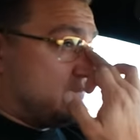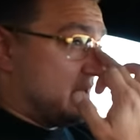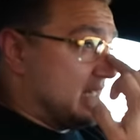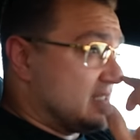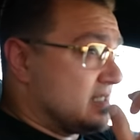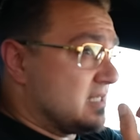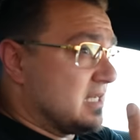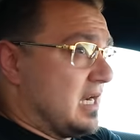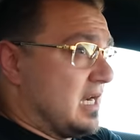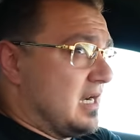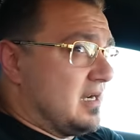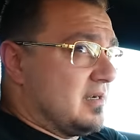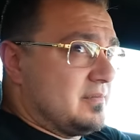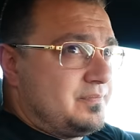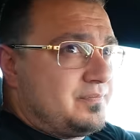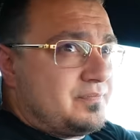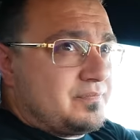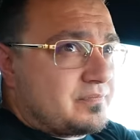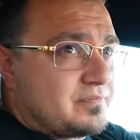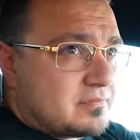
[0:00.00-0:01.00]
But
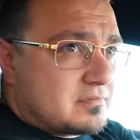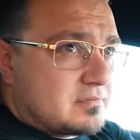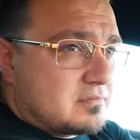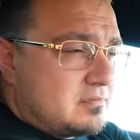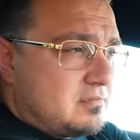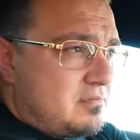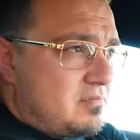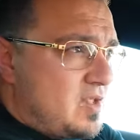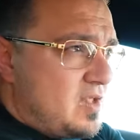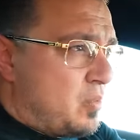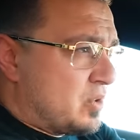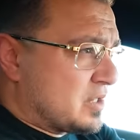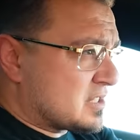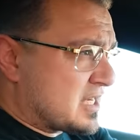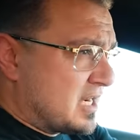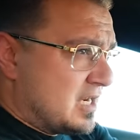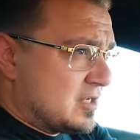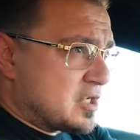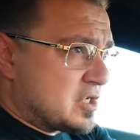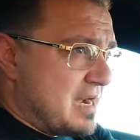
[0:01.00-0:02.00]
we're
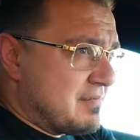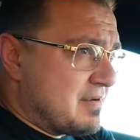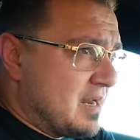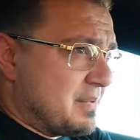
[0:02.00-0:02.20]
just gonna drive